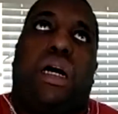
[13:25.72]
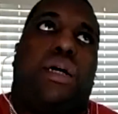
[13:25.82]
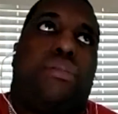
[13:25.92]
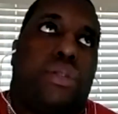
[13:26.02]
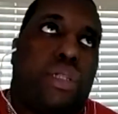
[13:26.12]

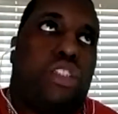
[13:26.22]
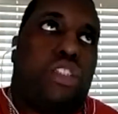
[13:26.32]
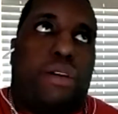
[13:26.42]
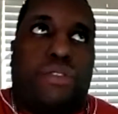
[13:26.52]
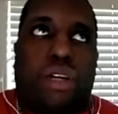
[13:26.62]
Um, okay,
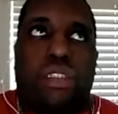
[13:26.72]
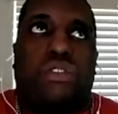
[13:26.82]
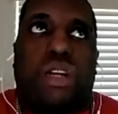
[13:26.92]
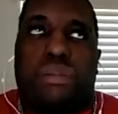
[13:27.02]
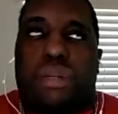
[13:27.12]
so my
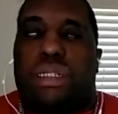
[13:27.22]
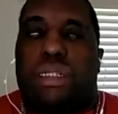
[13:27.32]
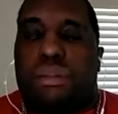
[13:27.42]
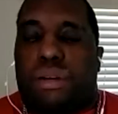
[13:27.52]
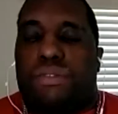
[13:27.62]
foster
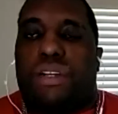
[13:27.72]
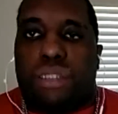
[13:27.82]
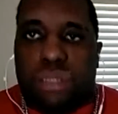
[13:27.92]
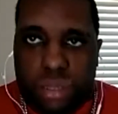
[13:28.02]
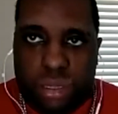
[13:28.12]
grandmother and my
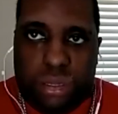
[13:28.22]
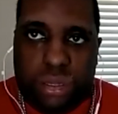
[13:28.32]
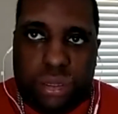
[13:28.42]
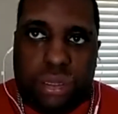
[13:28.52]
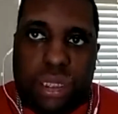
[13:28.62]
foster
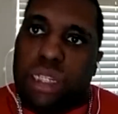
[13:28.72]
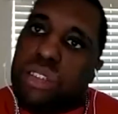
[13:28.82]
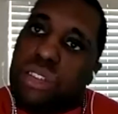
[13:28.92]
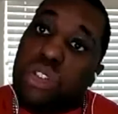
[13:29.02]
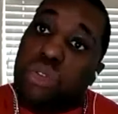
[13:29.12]
sisters, they
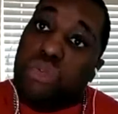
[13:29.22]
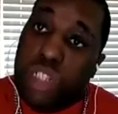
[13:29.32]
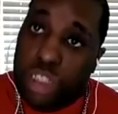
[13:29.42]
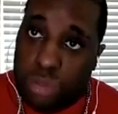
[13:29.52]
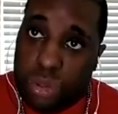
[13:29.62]
used to do
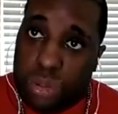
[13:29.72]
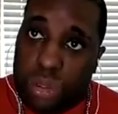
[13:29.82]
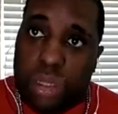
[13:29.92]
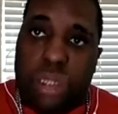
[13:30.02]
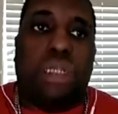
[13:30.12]

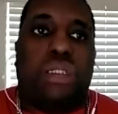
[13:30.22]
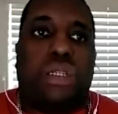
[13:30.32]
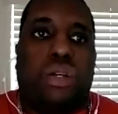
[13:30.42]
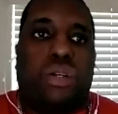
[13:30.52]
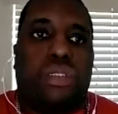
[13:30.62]
rituals.
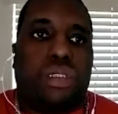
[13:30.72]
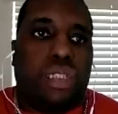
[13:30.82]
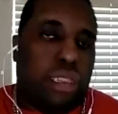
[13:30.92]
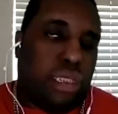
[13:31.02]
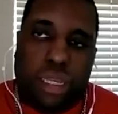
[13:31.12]
So it's
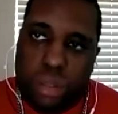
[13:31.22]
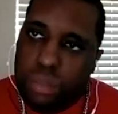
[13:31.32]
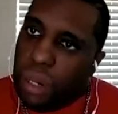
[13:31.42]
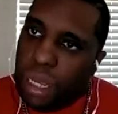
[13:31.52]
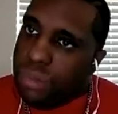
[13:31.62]
just like
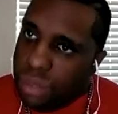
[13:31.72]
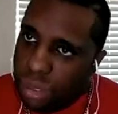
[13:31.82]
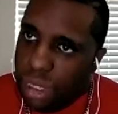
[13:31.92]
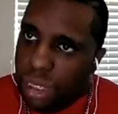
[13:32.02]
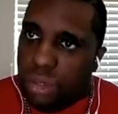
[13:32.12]
you probably were
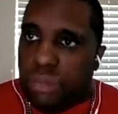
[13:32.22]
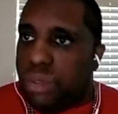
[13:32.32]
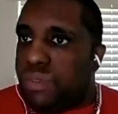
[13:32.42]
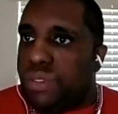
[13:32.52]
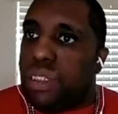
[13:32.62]
seeing on
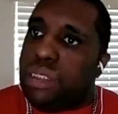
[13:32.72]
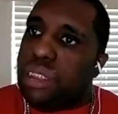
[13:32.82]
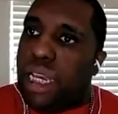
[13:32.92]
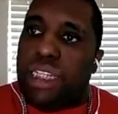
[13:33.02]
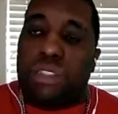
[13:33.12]
movies
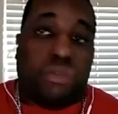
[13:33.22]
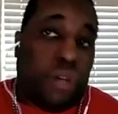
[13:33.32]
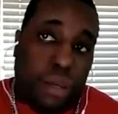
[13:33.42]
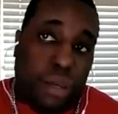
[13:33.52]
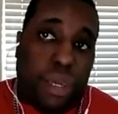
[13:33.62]
such as
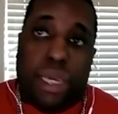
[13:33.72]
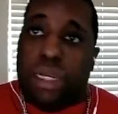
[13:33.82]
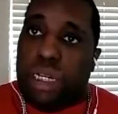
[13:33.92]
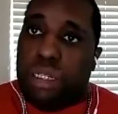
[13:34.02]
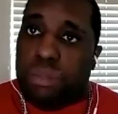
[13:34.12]
Rain
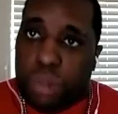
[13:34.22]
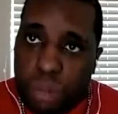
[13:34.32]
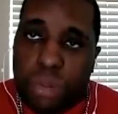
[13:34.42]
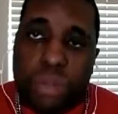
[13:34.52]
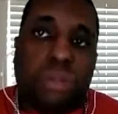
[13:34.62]
Man, Color
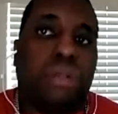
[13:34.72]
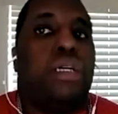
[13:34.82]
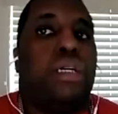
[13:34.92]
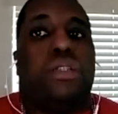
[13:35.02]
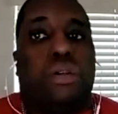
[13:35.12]
Purple,
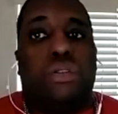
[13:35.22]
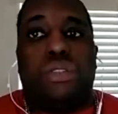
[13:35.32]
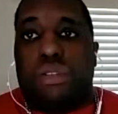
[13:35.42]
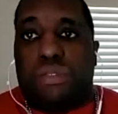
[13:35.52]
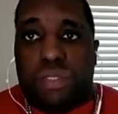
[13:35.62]

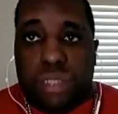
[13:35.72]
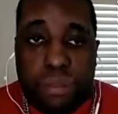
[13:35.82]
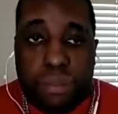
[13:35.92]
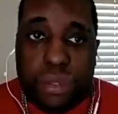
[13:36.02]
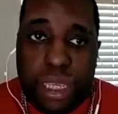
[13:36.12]
those different
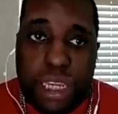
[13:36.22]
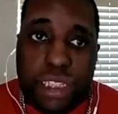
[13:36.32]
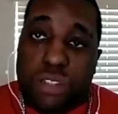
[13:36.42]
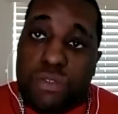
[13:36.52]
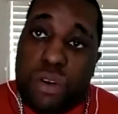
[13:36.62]
type of
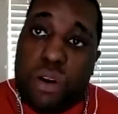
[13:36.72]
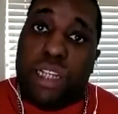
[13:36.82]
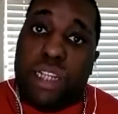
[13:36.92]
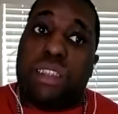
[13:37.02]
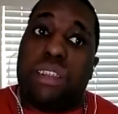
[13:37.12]
things as
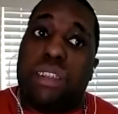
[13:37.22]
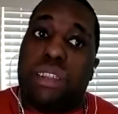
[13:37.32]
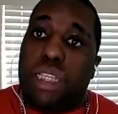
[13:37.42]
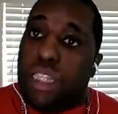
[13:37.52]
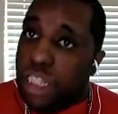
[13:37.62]
far as
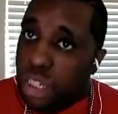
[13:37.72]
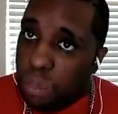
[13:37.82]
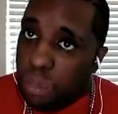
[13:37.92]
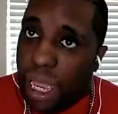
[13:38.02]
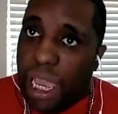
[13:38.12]
sticky
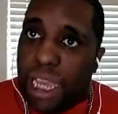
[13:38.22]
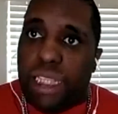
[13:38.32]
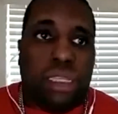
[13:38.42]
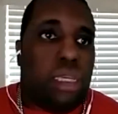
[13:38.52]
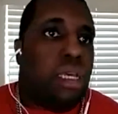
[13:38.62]

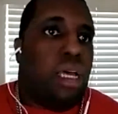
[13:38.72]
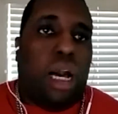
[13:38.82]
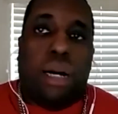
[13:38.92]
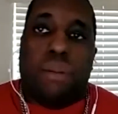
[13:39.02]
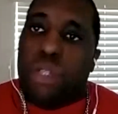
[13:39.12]
notepads,
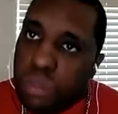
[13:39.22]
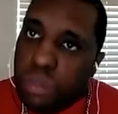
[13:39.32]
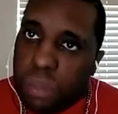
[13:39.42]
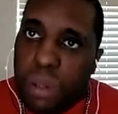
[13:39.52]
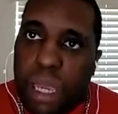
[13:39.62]
um,
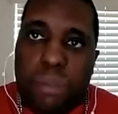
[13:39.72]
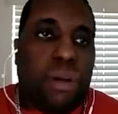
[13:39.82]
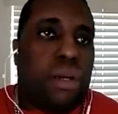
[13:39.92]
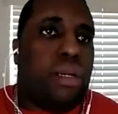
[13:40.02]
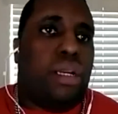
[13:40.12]
notebook
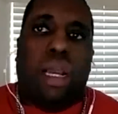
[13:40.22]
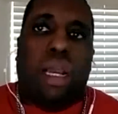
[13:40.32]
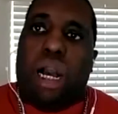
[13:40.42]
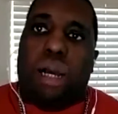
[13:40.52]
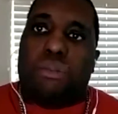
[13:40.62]
paper,
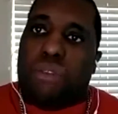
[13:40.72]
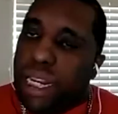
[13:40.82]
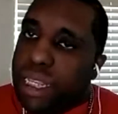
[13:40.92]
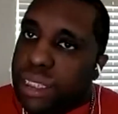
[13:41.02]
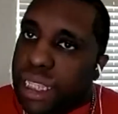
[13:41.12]
um,
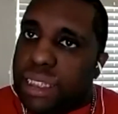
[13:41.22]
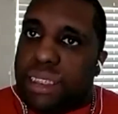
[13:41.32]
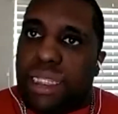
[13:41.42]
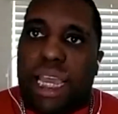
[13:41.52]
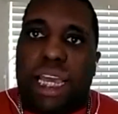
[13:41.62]
writing
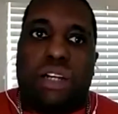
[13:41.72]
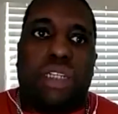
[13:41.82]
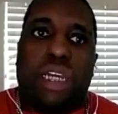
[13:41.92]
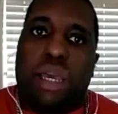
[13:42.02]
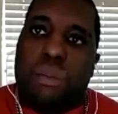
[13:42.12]
things
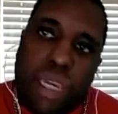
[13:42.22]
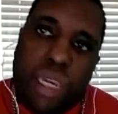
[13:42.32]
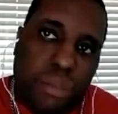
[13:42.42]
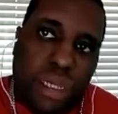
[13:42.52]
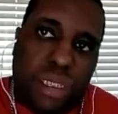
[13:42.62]
down,
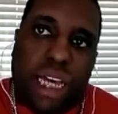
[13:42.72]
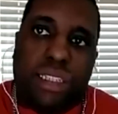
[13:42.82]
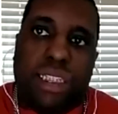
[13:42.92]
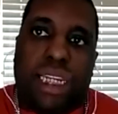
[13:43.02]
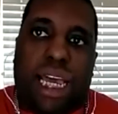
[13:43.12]
making me
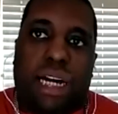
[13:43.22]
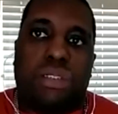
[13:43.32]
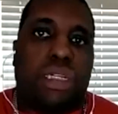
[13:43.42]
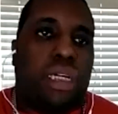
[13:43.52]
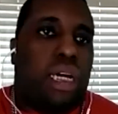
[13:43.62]
sound it
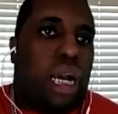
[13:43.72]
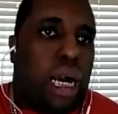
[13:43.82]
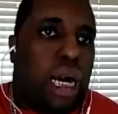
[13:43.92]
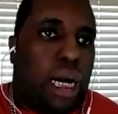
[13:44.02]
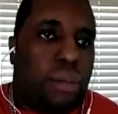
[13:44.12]
out,
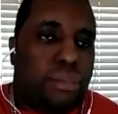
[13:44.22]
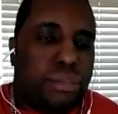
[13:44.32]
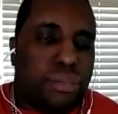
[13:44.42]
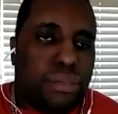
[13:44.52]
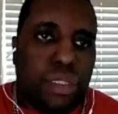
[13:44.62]

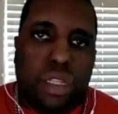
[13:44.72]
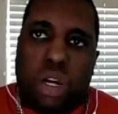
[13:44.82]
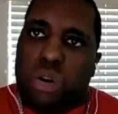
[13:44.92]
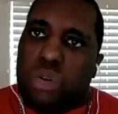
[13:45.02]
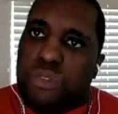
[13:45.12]
um, you
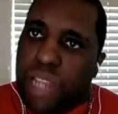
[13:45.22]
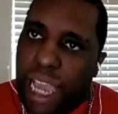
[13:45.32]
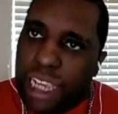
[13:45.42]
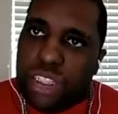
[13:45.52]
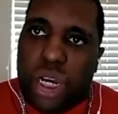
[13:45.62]
know,
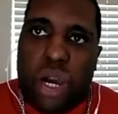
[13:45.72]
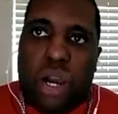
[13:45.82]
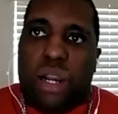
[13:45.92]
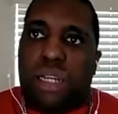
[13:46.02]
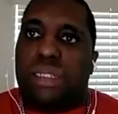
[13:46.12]

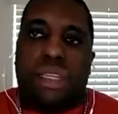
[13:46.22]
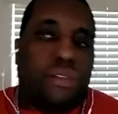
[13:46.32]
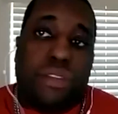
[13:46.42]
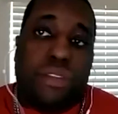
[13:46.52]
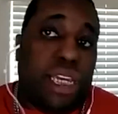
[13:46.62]
flashcards,
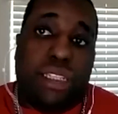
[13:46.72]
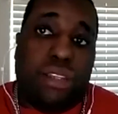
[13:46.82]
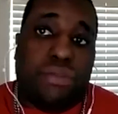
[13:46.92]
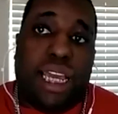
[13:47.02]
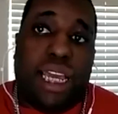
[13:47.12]
different
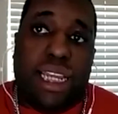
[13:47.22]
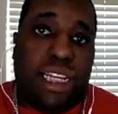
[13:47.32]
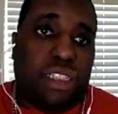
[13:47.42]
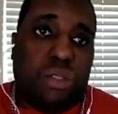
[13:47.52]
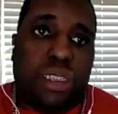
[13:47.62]
things of that
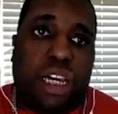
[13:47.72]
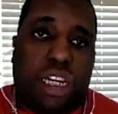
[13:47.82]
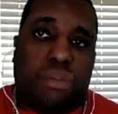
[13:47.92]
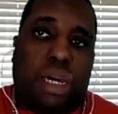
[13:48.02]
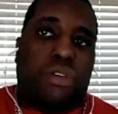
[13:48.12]
nature. We
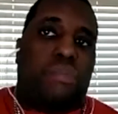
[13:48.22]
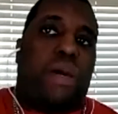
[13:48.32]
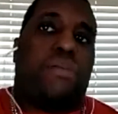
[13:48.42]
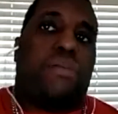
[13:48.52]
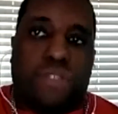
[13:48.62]
talking about a
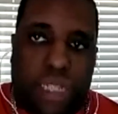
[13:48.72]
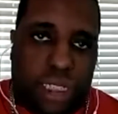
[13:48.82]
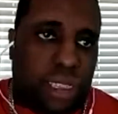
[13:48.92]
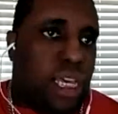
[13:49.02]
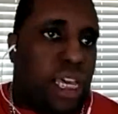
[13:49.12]

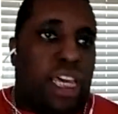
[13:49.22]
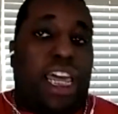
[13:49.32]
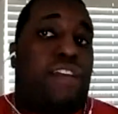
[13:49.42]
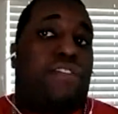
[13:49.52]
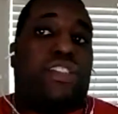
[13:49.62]
repetitiveness.
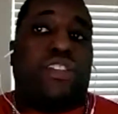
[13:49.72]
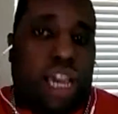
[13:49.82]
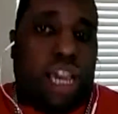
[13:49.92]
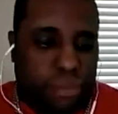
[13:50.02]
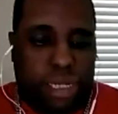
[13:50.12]
And they even
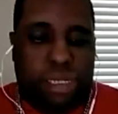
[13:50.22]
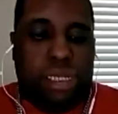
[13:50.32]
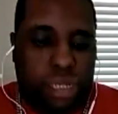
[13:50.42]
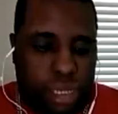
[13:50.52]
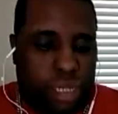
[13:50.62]
tried
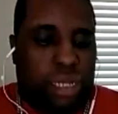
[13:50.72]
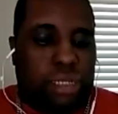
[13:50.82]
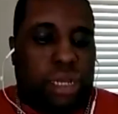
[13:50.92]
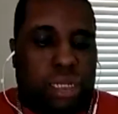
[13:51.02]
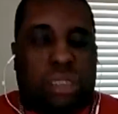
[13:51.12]
Muzzy.
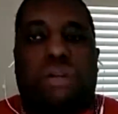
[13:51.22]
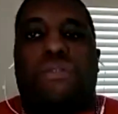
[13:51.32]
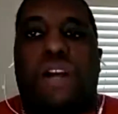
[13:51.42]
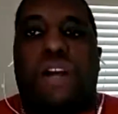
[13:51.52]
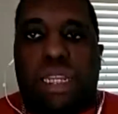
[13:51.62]
They tried Hooked
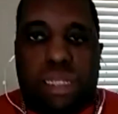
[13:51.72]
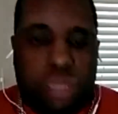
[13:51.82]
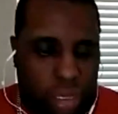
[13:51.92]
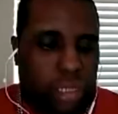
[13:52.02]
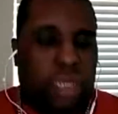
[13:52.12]
on
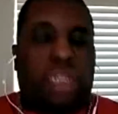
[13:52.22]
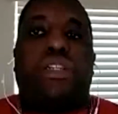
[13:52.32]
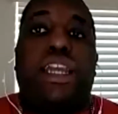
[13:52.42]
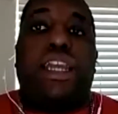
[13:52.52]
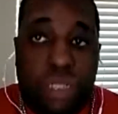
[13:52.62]
Phonics. They
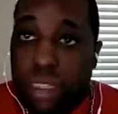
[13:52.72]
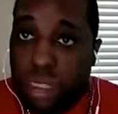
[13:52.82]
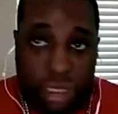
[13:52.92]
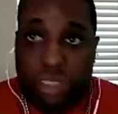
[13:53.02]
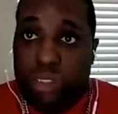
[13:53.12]
tried every,
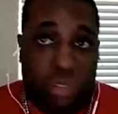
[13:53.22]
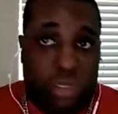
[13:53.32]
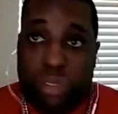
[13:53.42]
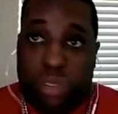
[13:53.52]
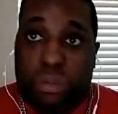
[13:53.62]
you,
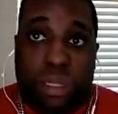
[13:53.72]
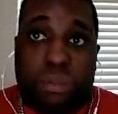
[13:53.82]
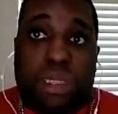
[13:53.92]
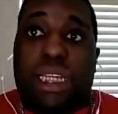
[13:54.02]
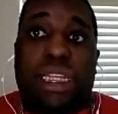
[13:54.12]
you understand what
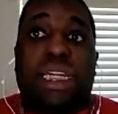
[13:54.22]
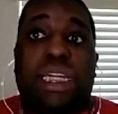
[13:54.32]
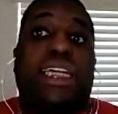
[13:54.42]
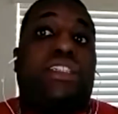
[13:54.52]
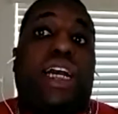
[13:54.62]
I'm saying?
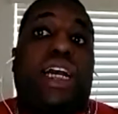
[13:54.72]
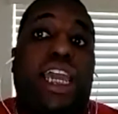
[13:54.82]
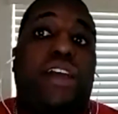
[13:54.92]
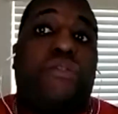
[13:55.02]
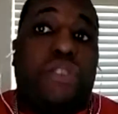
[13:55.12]
They tried
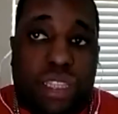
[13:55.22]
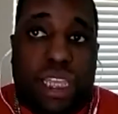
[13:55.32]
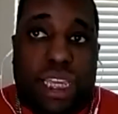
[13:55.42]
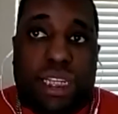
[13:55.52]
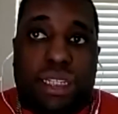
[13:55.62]

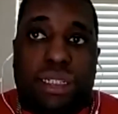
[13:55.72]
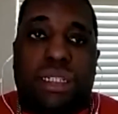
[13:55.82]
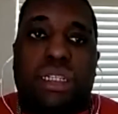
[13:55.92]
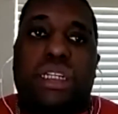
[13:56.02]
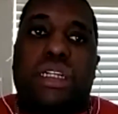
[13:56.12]
everything.
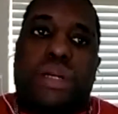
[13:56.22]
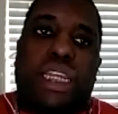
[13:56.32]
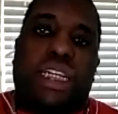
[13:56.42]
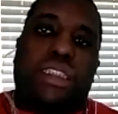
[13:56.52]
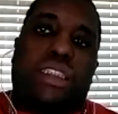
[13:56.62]

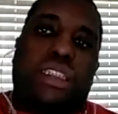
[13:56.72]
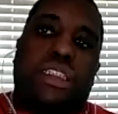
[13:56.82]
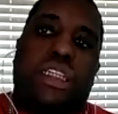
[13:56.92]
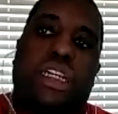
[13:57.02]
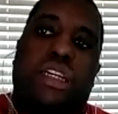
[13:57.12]
But it's
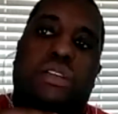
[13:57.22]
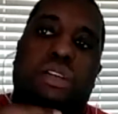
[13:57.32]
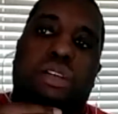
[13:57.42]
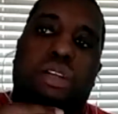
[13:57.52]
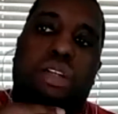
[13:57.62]
the,
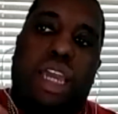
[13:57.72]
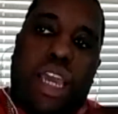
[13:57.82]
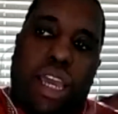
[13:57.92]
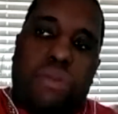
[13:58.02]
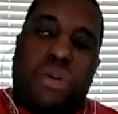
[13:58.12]

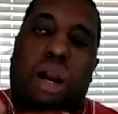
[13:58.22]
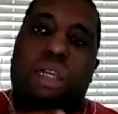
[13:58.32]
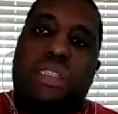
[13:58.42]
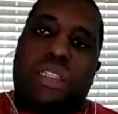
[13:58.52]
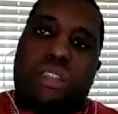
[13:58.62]
with
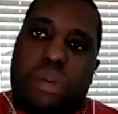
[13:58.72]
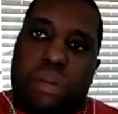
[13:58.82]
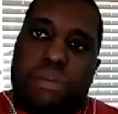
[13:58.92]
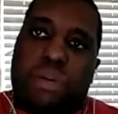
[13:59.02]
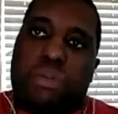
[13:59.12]
autism
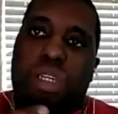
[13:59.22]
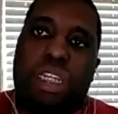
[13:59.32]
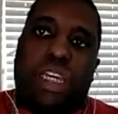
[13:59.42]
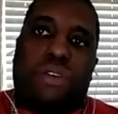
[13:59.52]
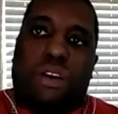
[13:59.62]
people, we
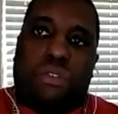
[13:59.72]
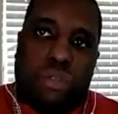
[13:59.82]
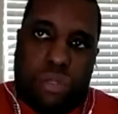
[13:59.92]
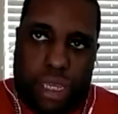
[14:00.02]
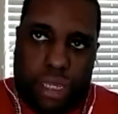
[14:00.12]
live off
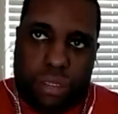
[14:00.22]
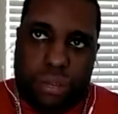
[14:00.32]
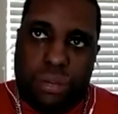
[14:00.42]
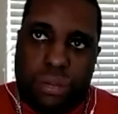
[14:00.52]
routine.